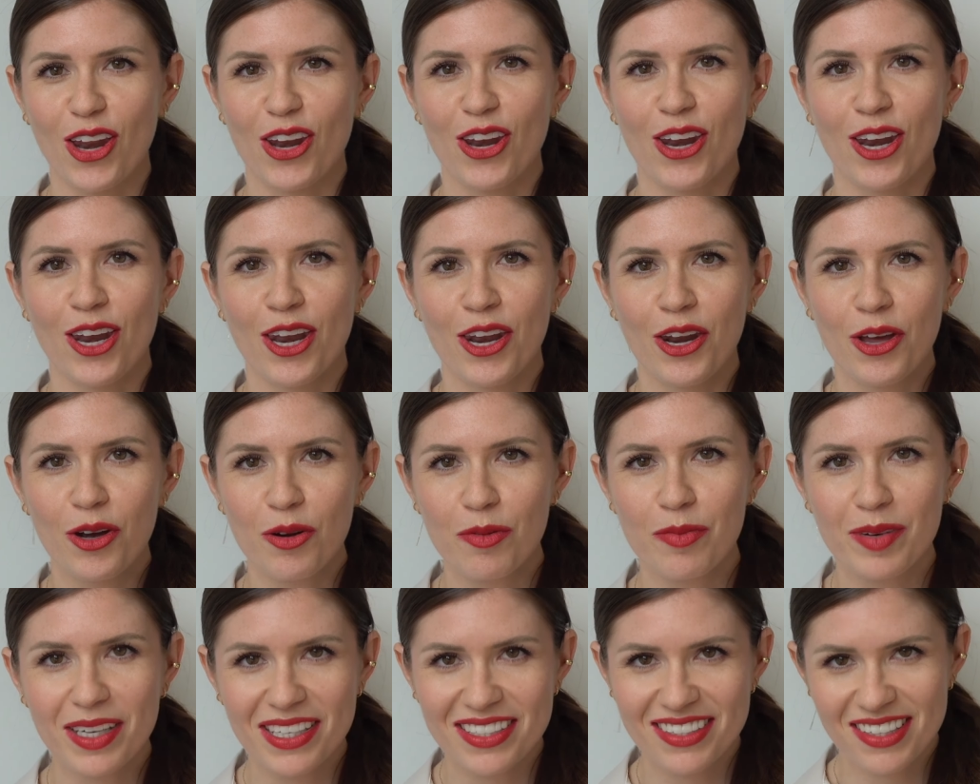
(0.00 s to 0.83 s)

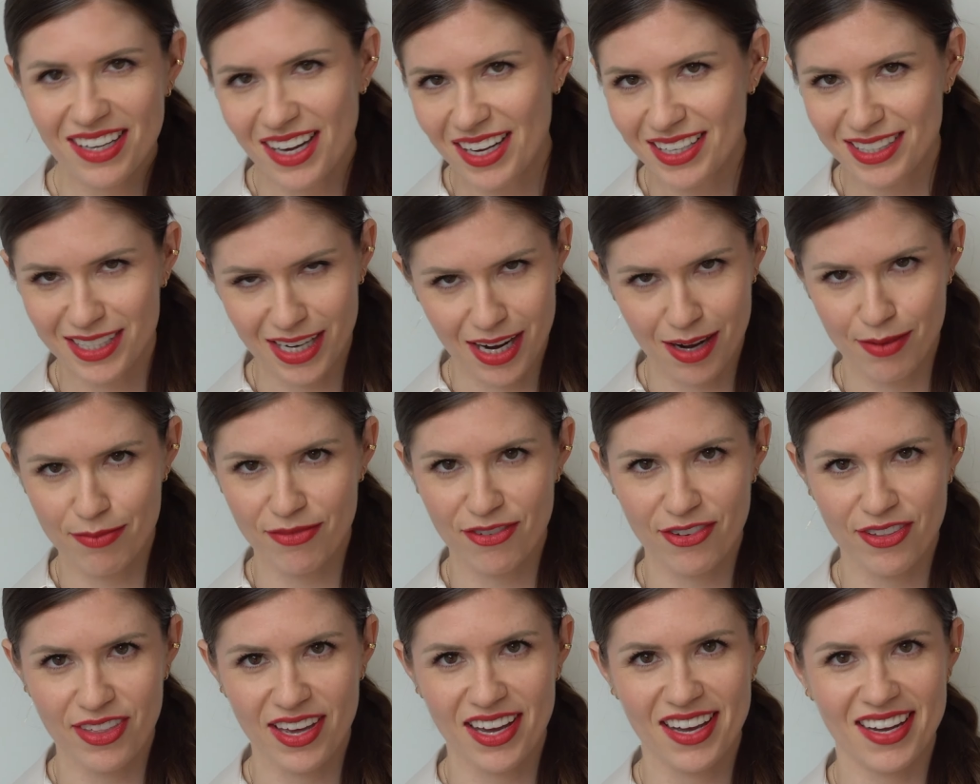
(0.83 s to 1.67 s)
Nobody's got time
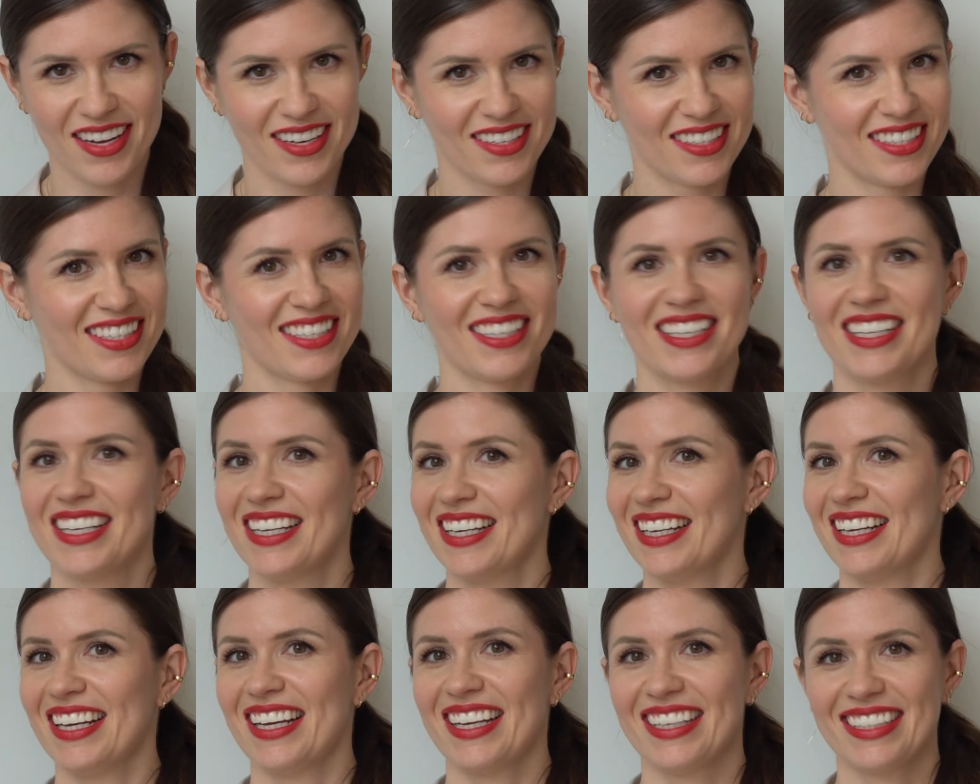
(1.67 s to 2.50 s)
for that.
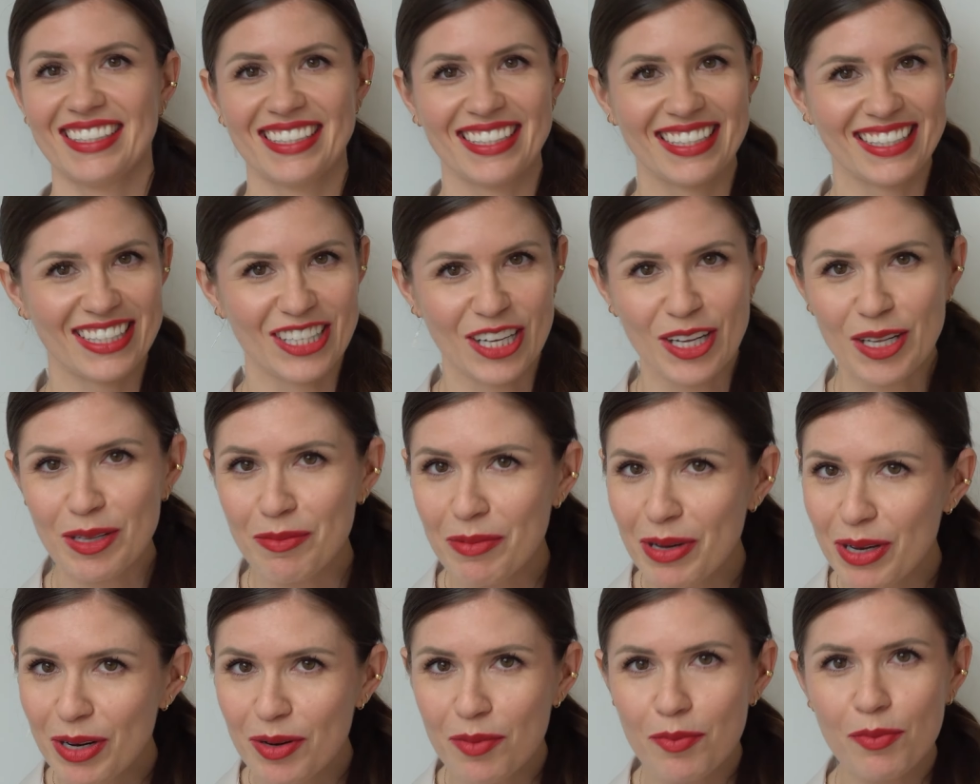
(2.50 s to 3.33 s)
It's all
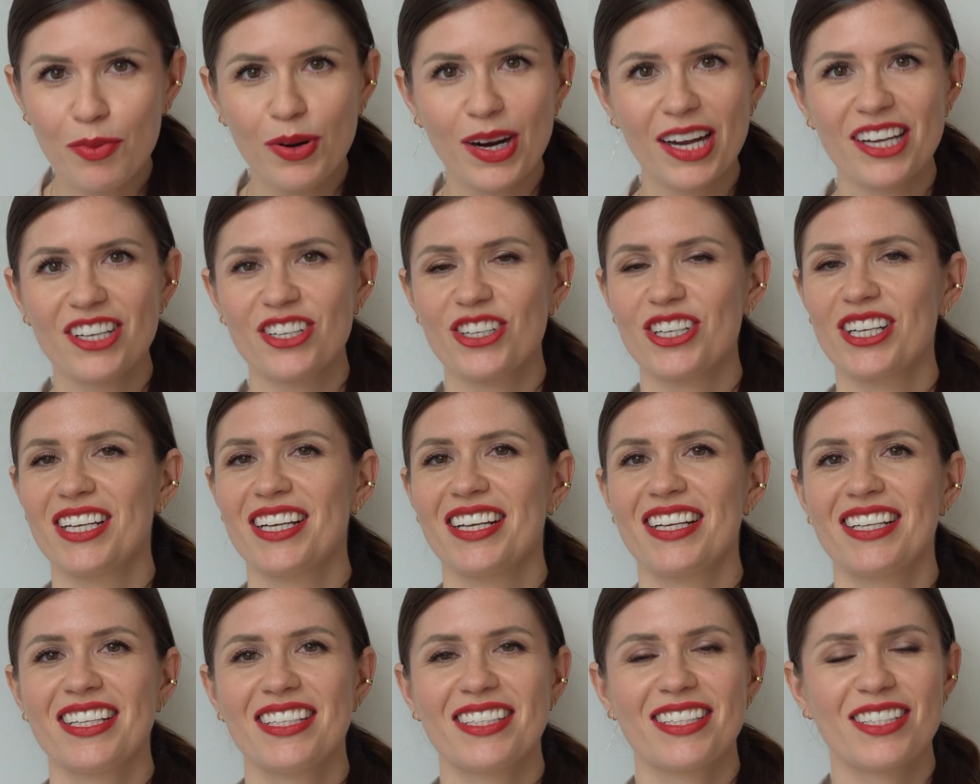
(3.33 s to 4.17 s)
about
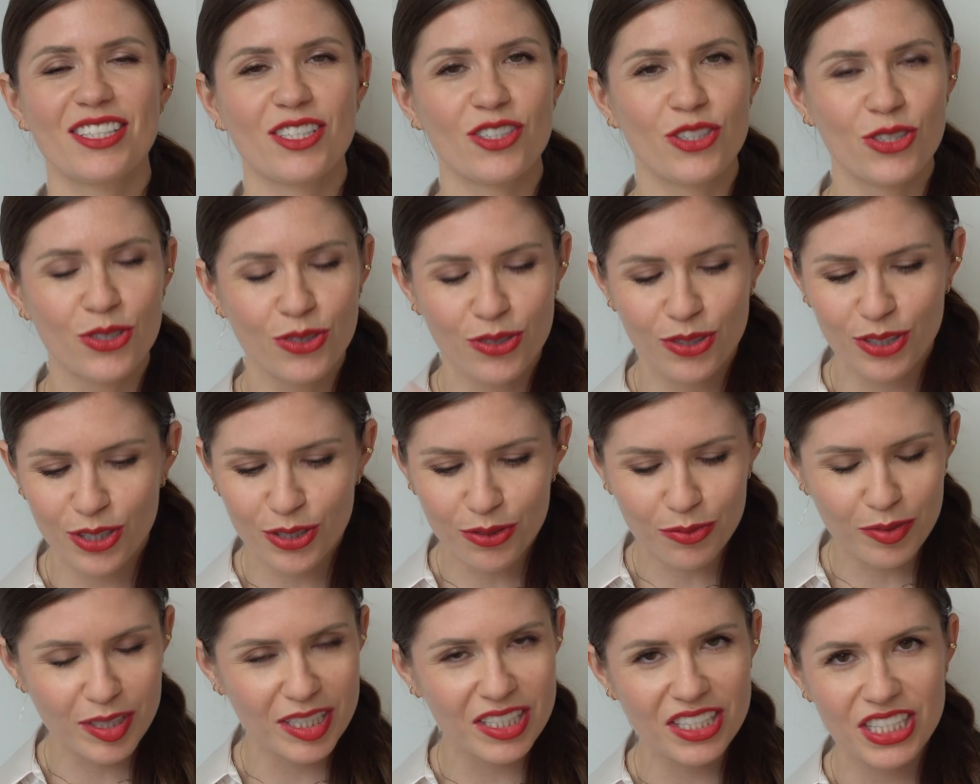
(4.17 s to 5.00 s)
impressions. Do
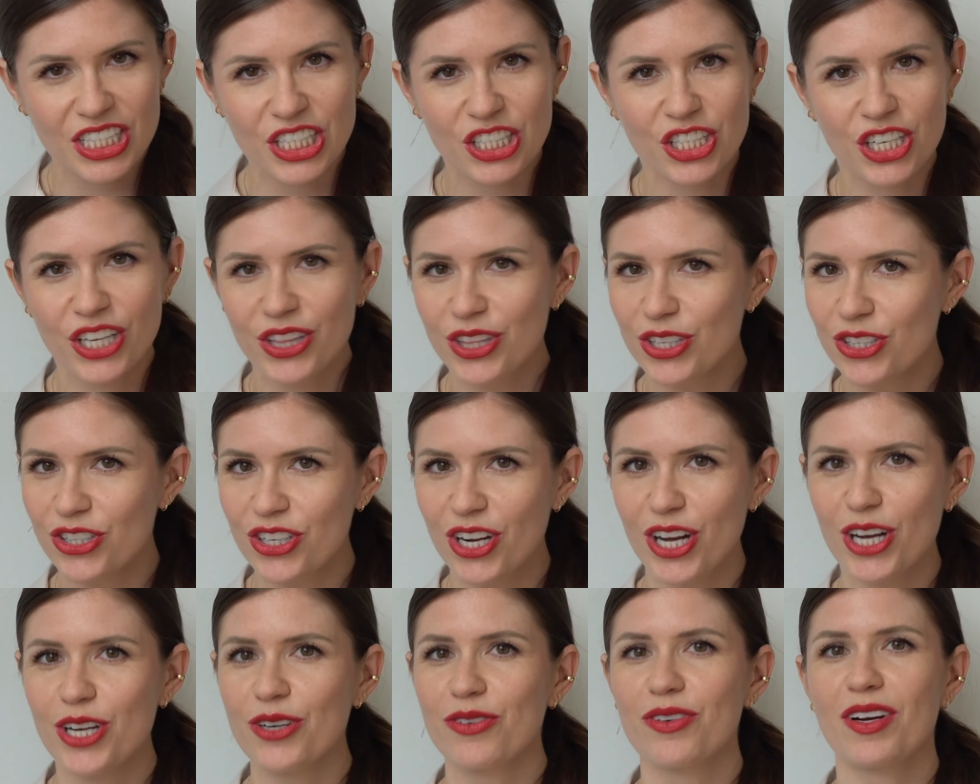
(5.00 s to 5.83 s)
your research on the
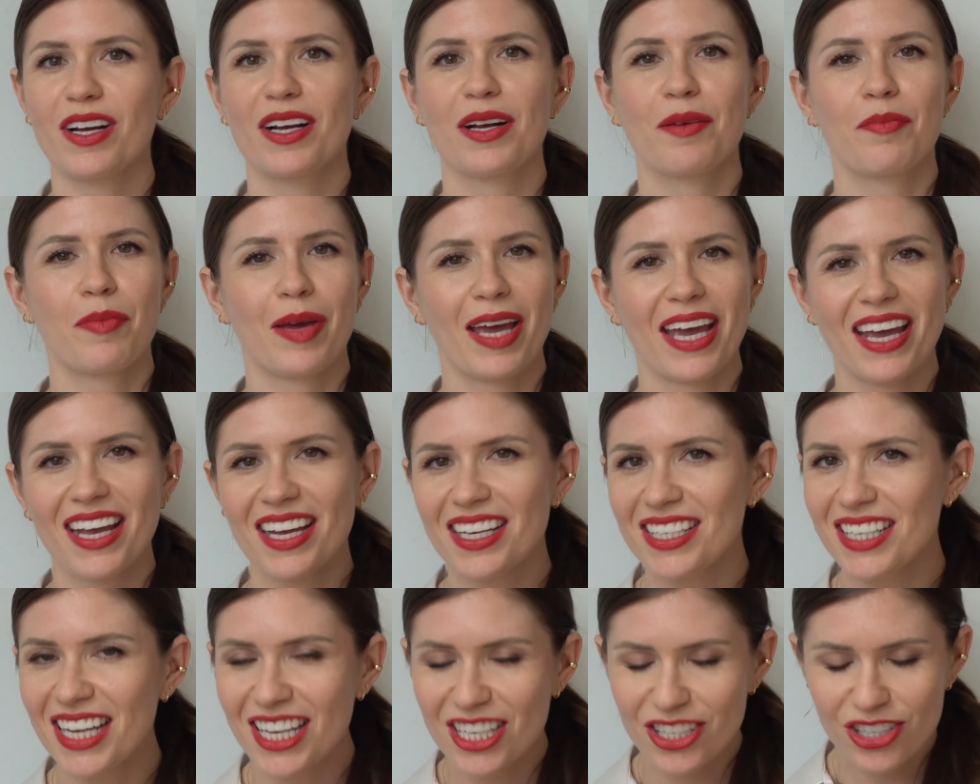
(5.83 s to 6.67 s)
genre, pay
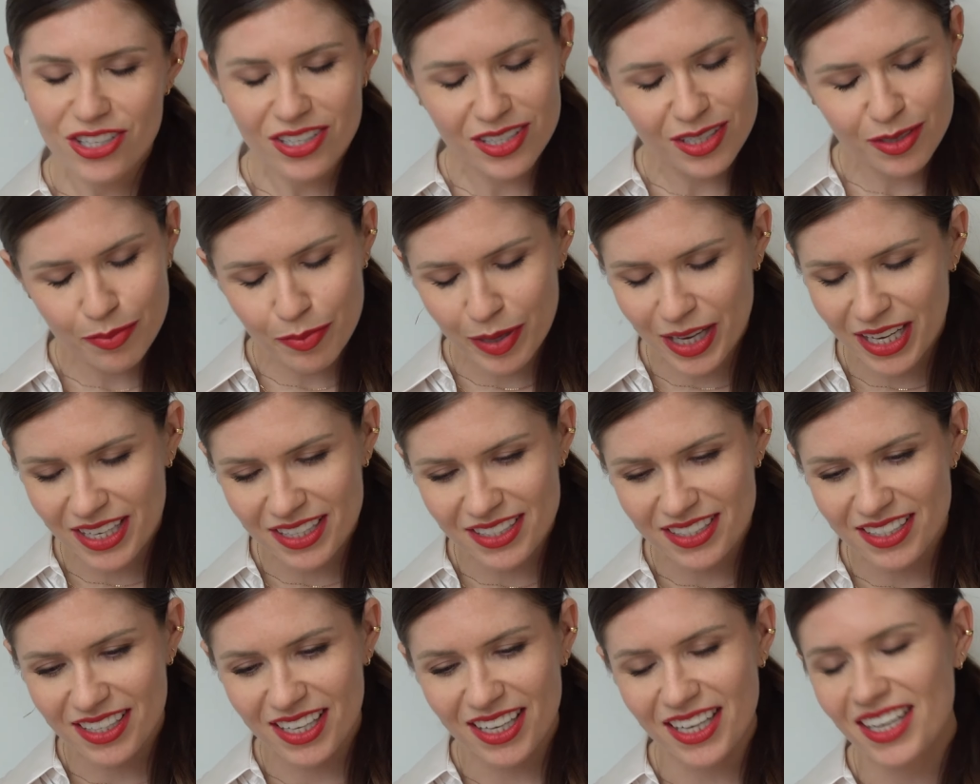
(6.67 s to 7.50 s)
attention to
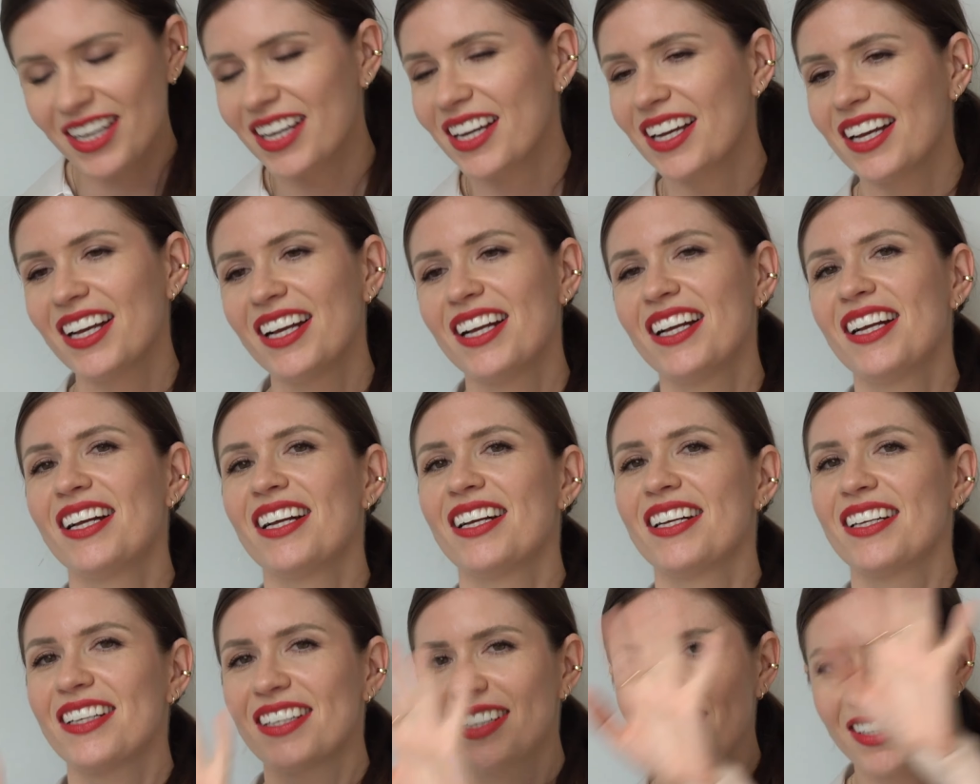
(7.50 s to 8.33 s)
pacing,
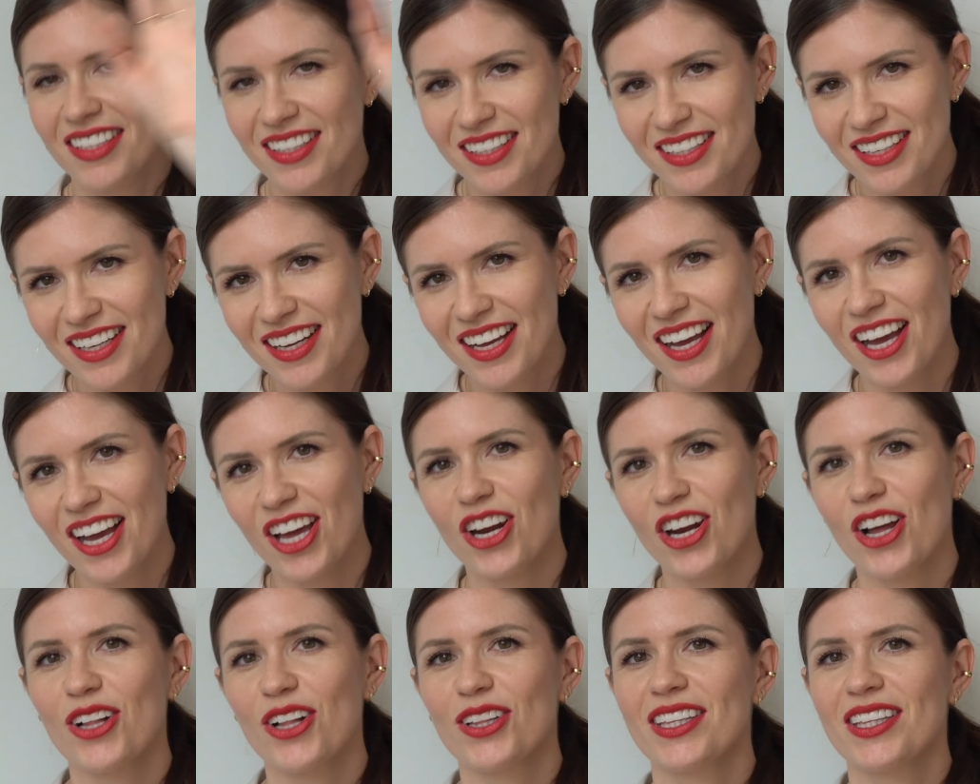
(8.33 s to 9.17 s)

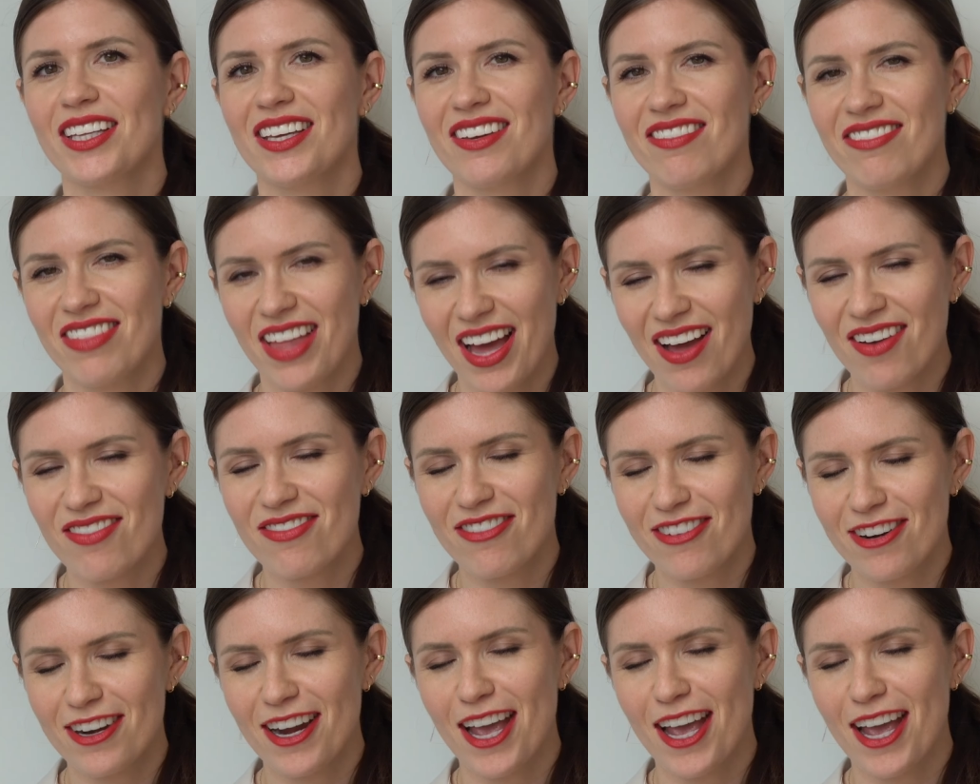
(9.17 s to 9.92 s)
and I'll leave that for